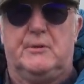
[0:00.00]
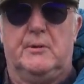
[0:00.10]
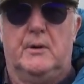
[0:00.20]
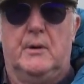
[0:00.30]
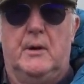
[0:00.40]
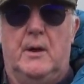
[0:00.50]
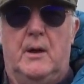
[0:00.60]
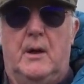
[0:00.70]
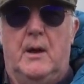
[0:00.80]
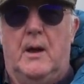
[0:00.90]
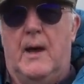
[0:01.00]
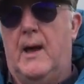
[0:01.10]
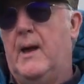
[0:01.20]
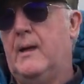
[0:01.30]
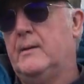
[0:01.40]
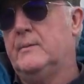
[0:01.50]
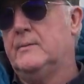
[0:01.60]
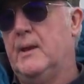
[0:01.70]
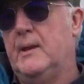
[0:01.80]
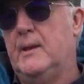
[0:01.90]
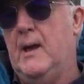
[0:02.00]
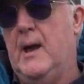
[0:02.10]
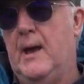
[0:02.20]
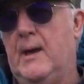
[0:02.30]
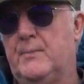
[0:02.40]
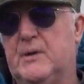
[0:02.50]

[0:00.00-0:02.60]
Yes. And they had,